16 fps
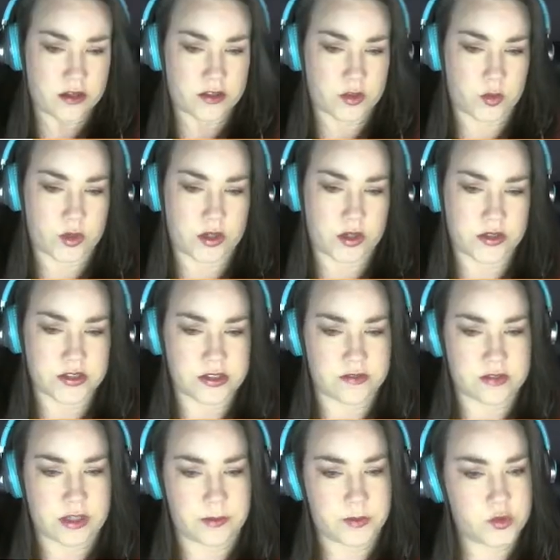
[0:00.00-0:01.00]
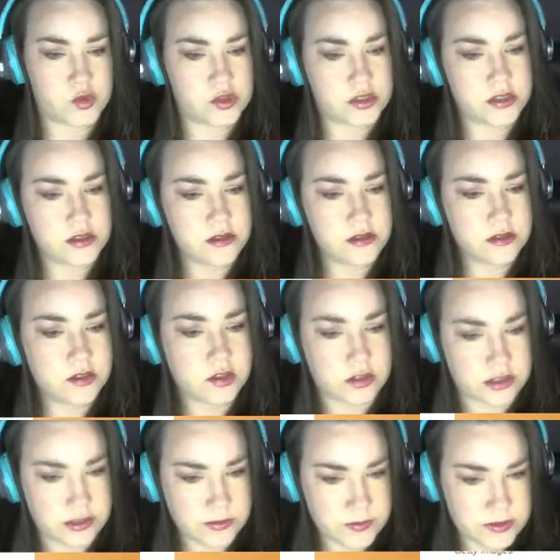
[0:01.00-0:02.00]
the walls of Capuchin
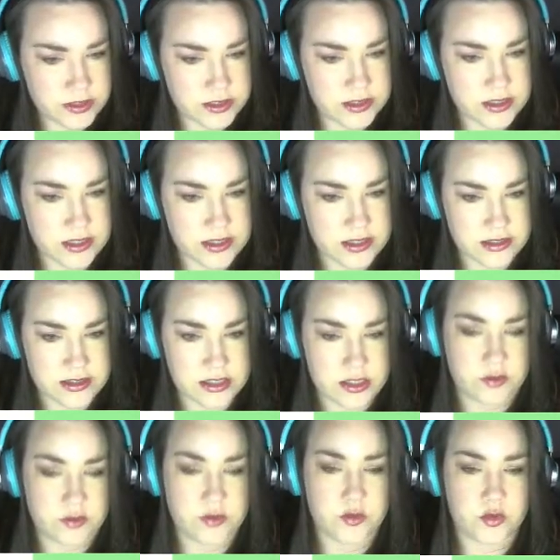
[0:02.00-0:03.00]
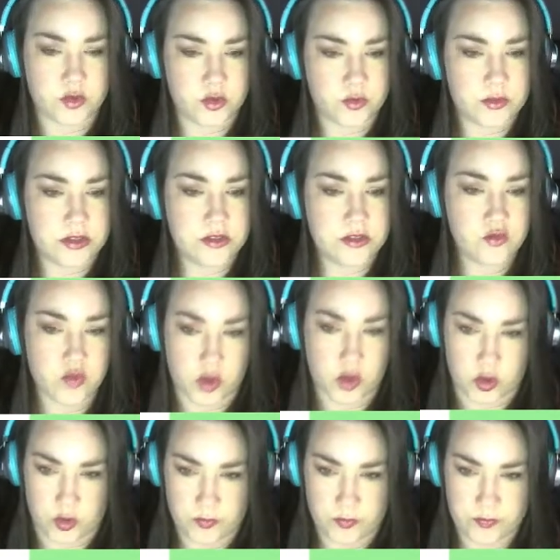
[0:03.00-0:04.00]
Crypt, a sacred room in
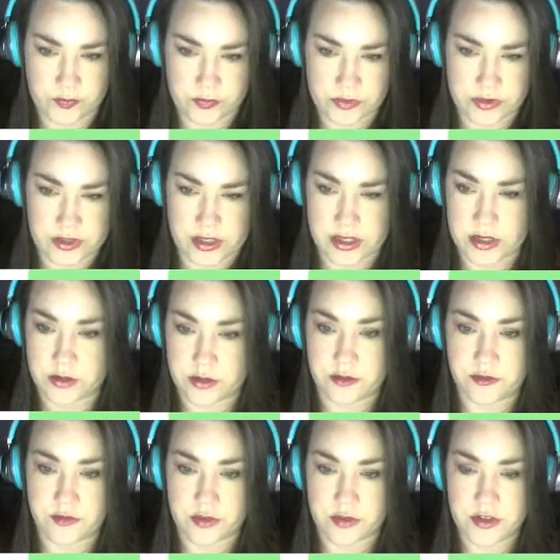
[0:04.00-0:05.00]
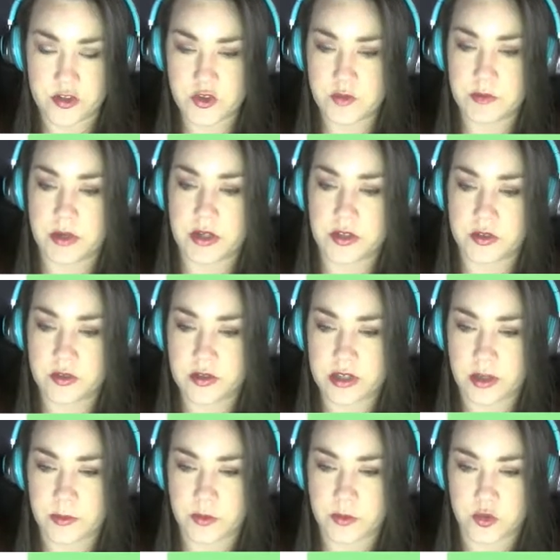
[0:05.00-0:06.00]
Rome, the hair of French model
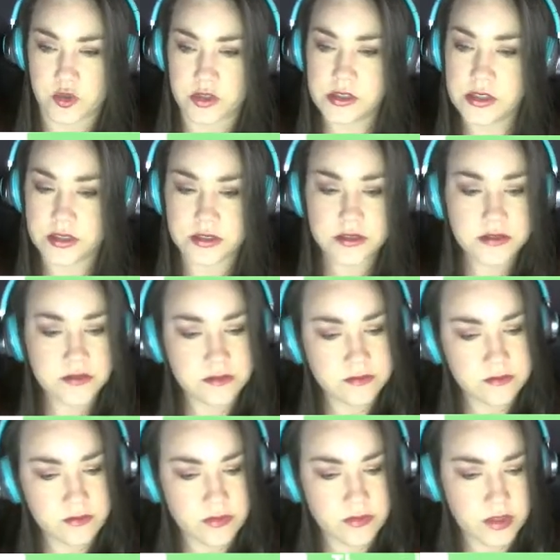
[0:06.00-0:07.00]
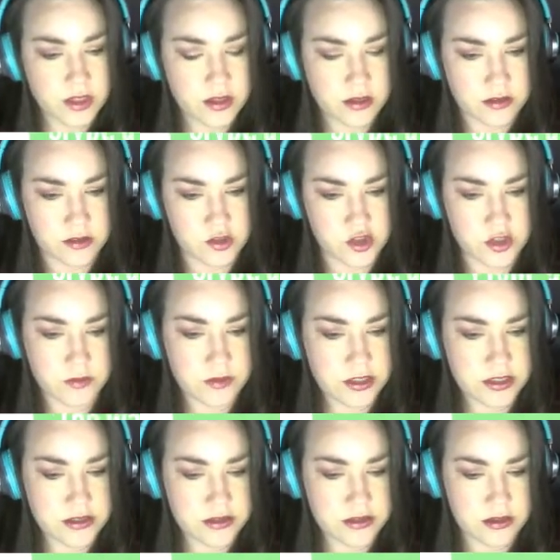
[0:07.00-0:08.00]
Capuchin, the
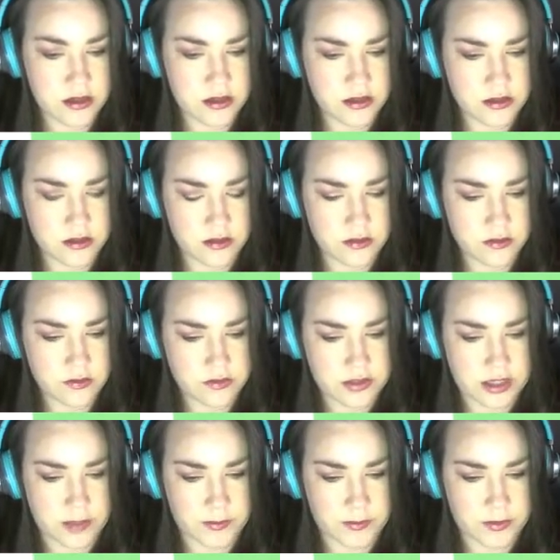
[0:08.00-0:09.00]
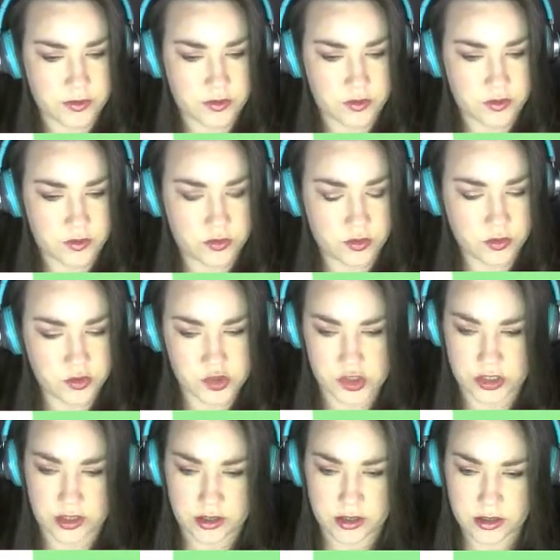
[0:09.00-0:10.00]
chimneys of
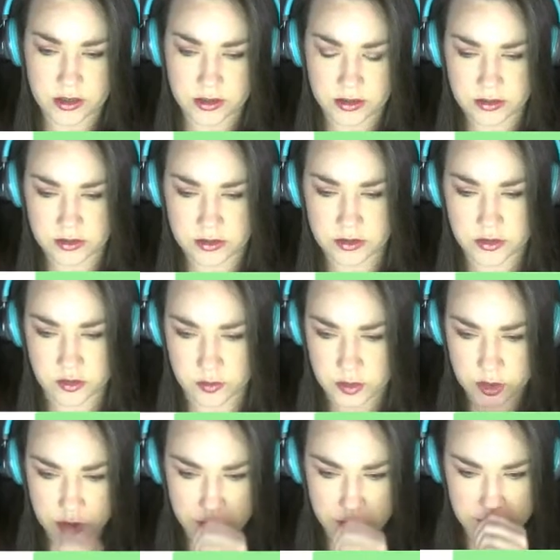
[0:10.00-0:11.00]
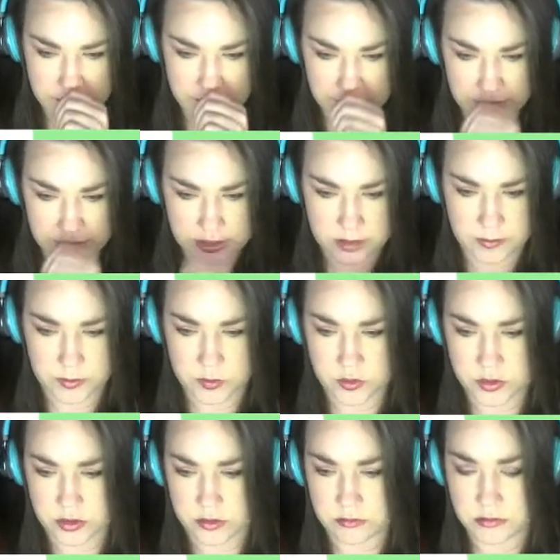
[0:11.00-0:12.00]
Cappadocia, the robes of the
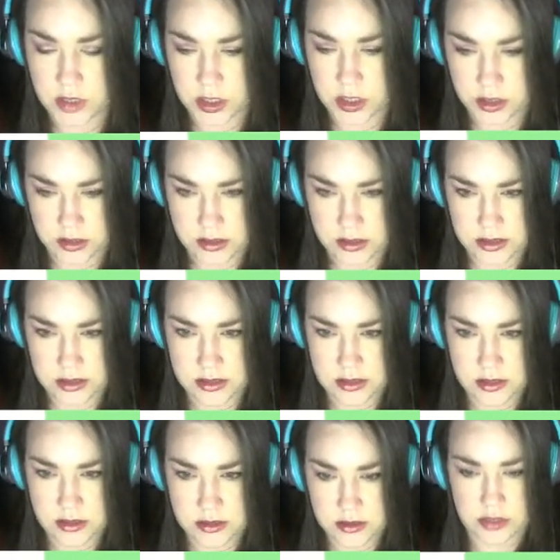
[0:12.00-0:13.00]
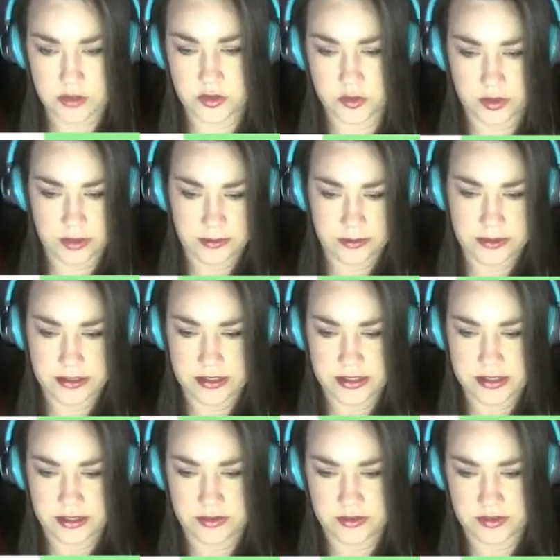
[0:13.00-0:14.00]
Capuchin monks. I don't know why, but this
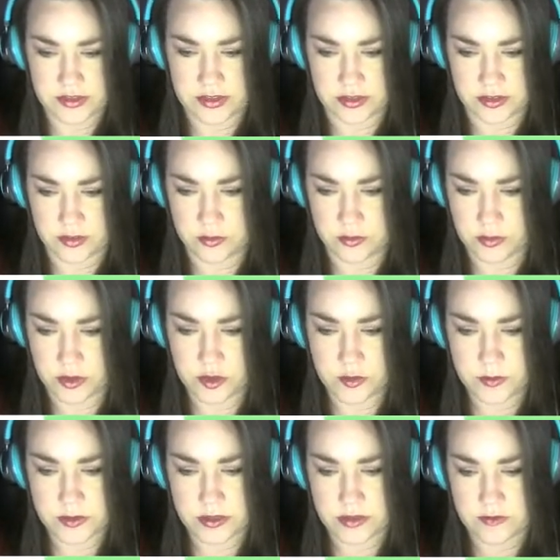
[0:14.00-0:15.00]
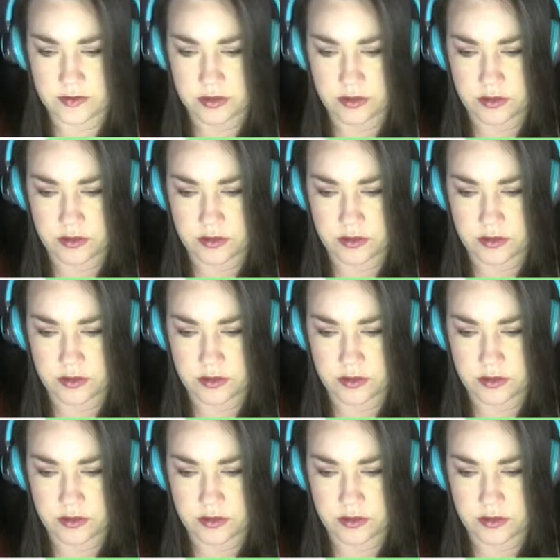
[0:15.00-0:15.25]
sounds good. The robes of the